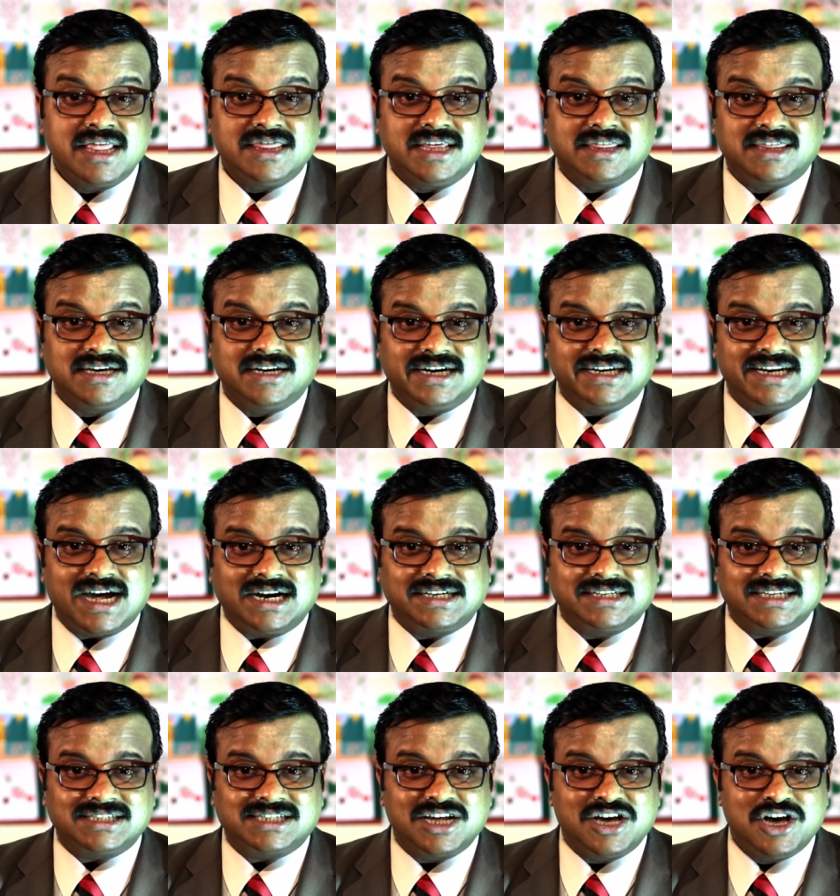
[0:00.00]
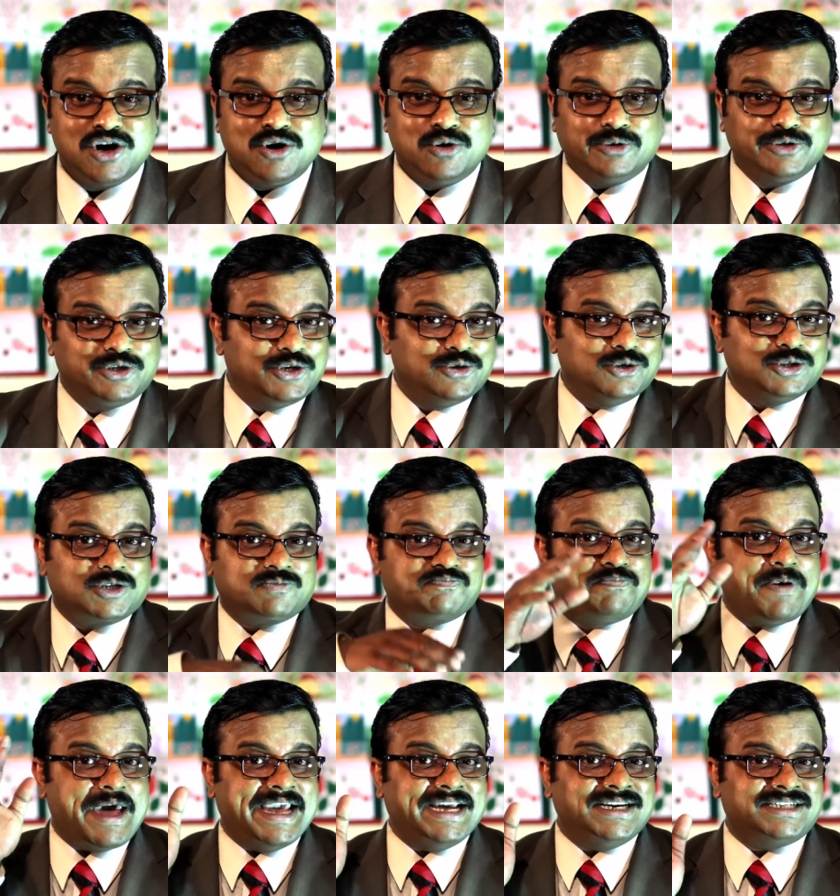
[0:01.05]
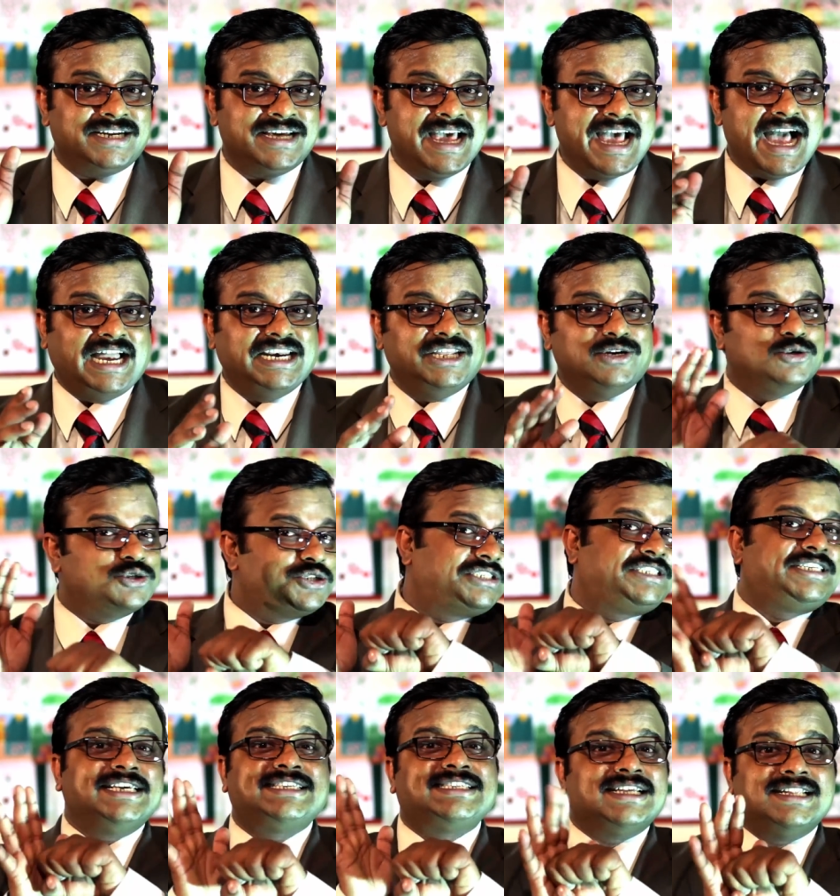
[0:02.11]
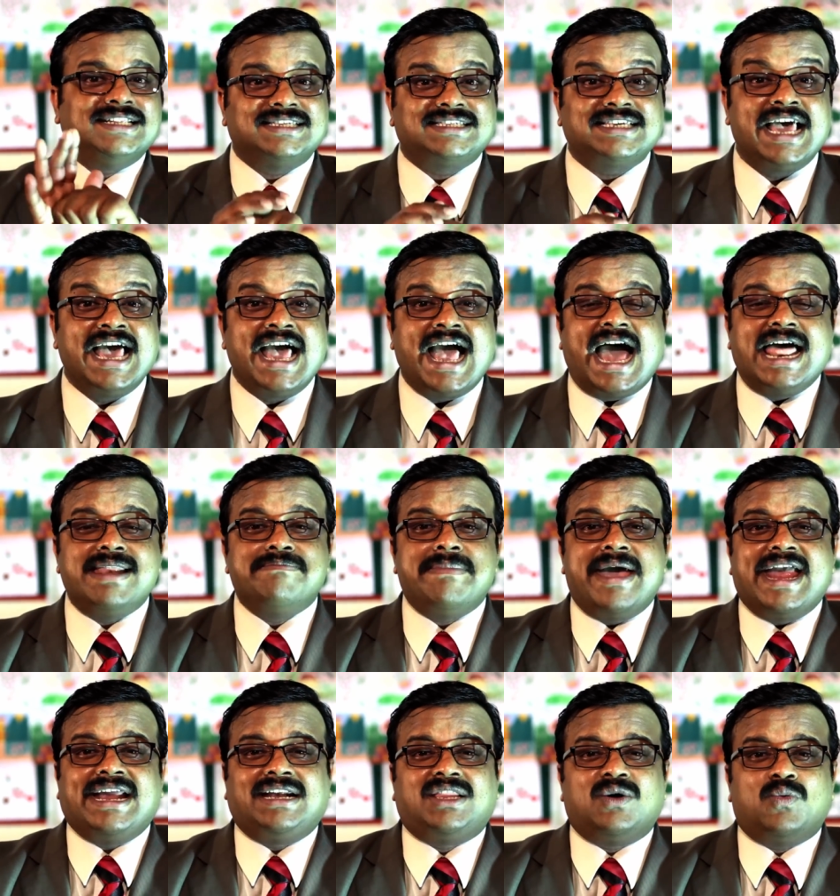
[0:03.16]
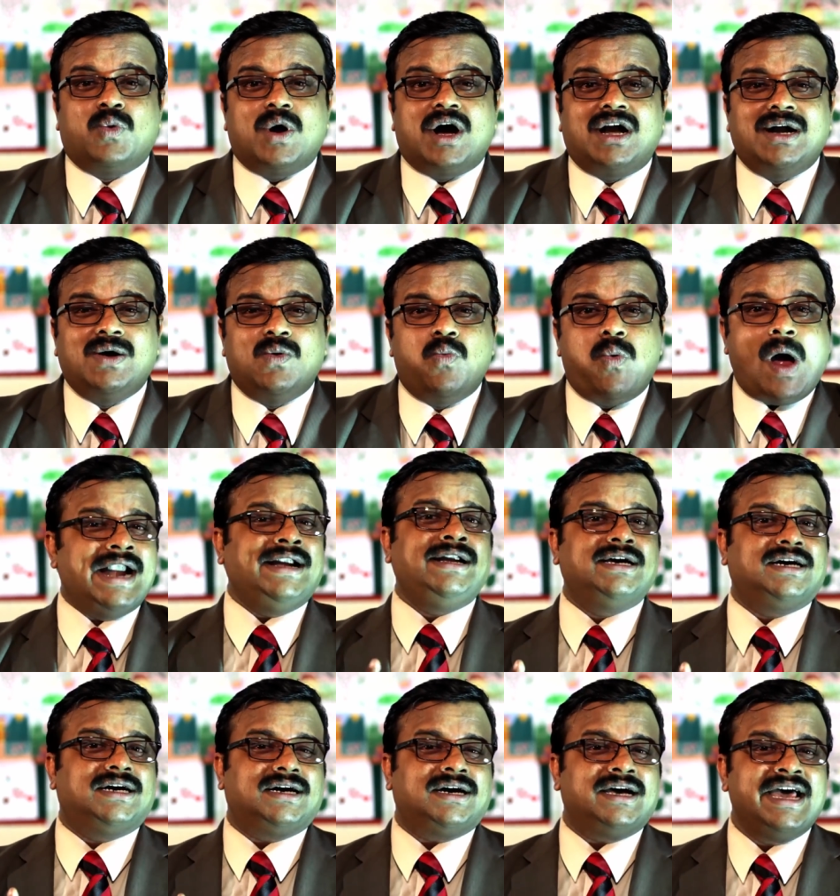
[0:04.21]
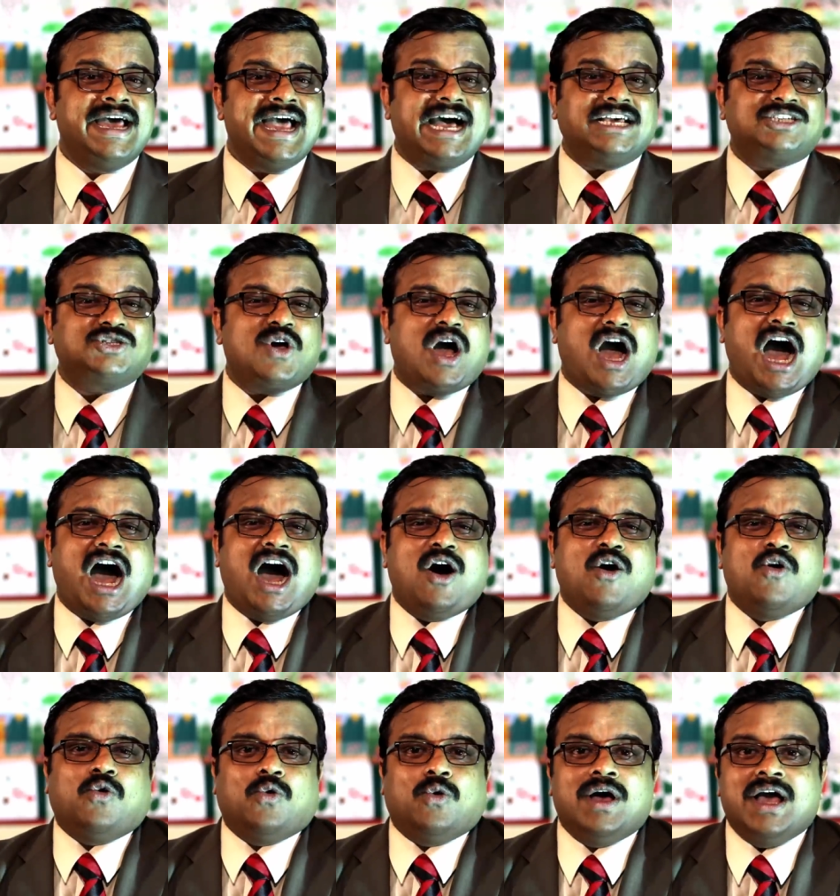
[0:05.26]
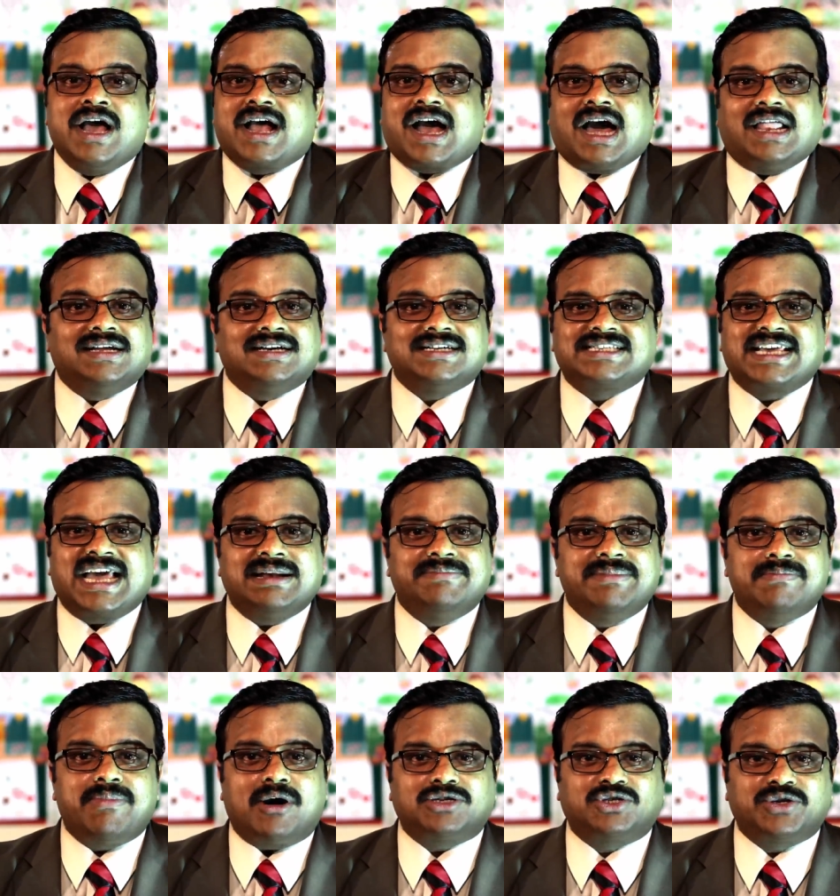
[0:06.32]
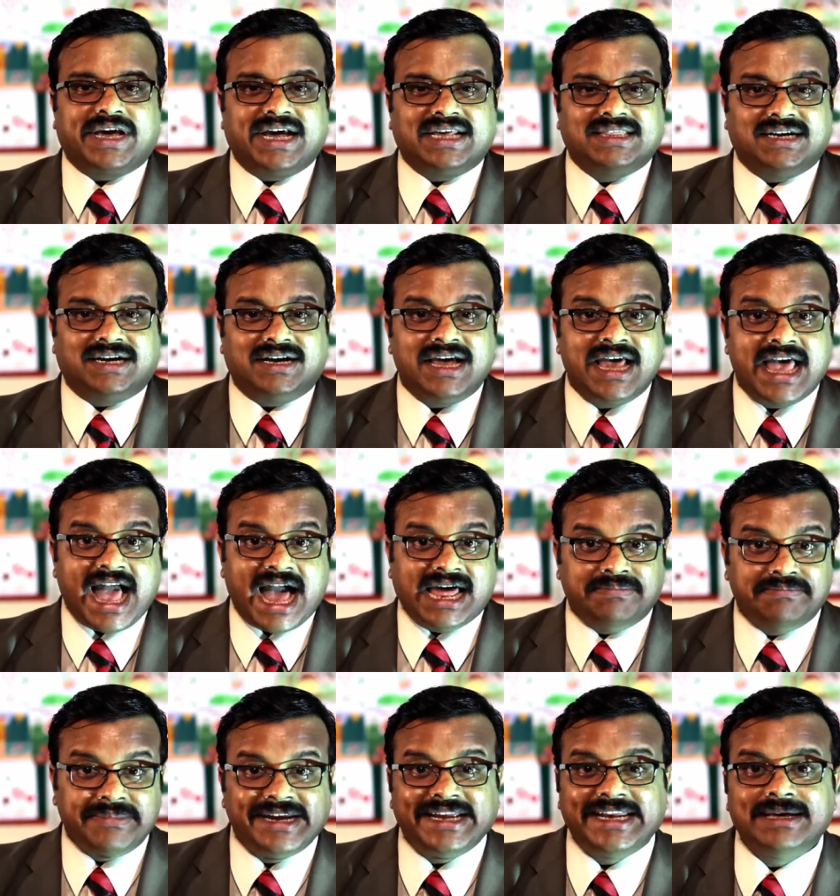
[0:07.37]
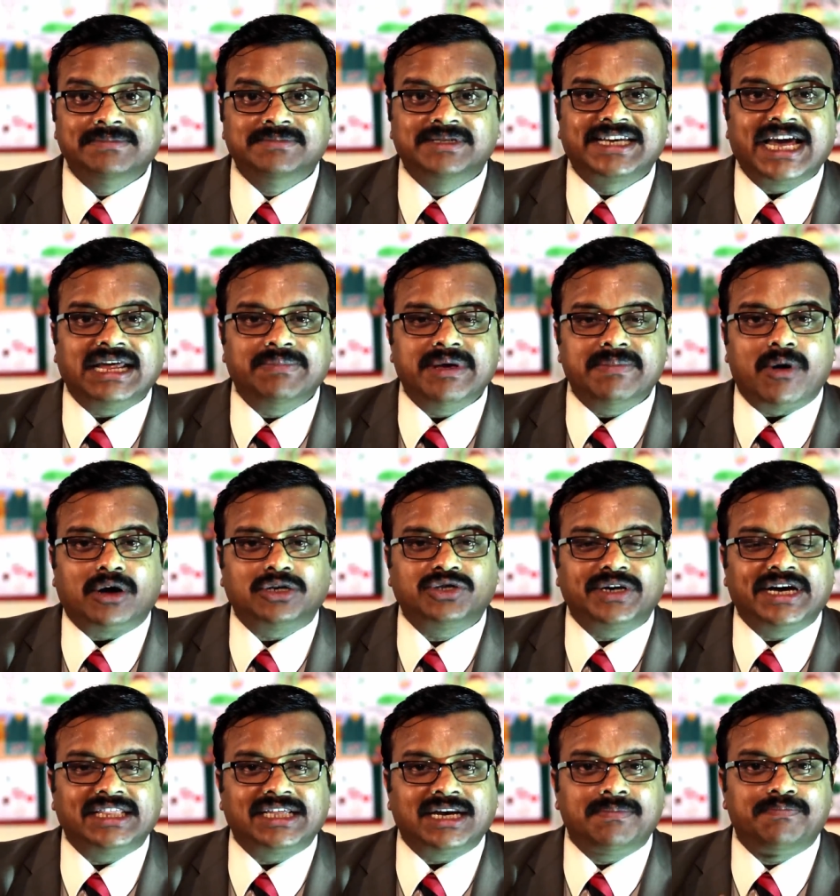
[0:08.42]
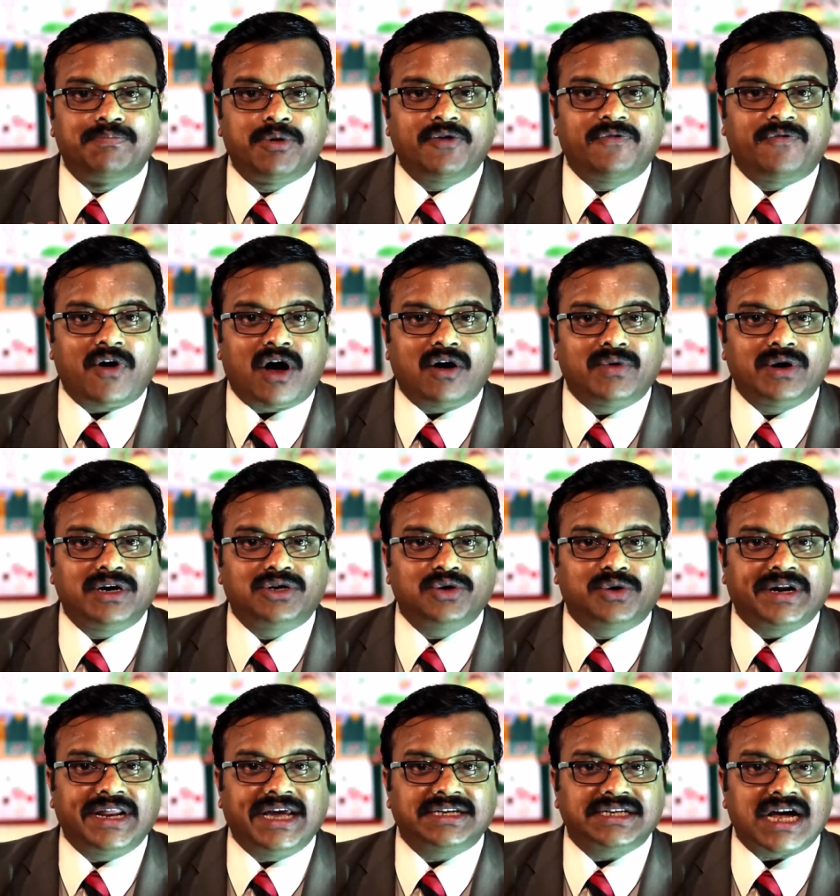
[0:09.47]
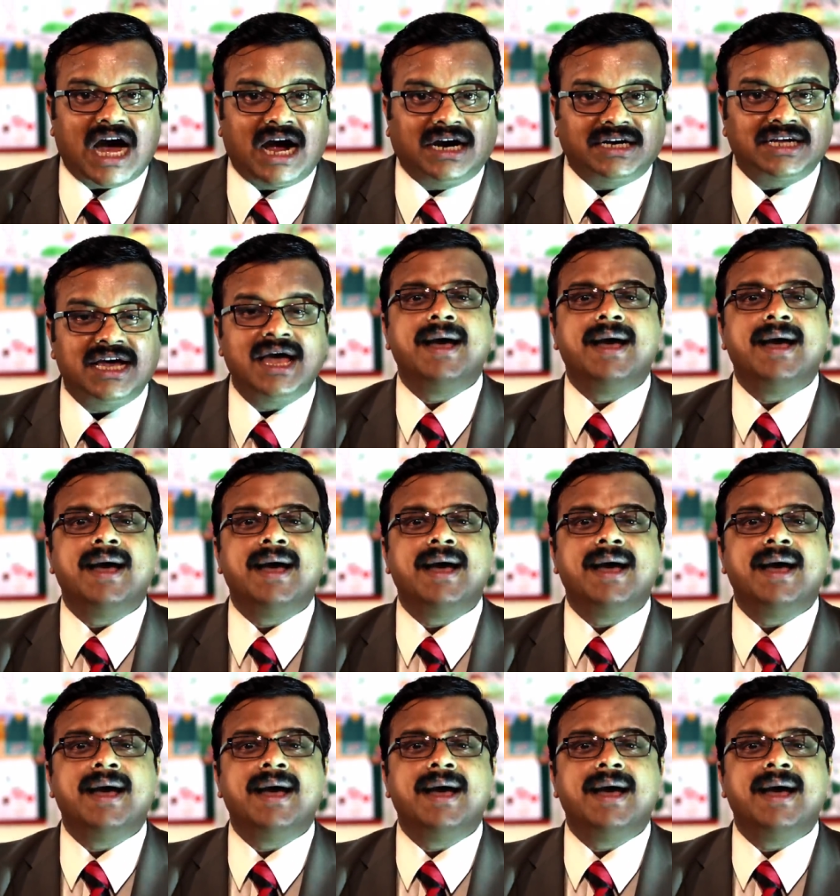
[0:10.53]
The third artist who's used paint and used chisels and made the world wonder as to how colors can be brought together and mediums can be brought together and put forward to create art.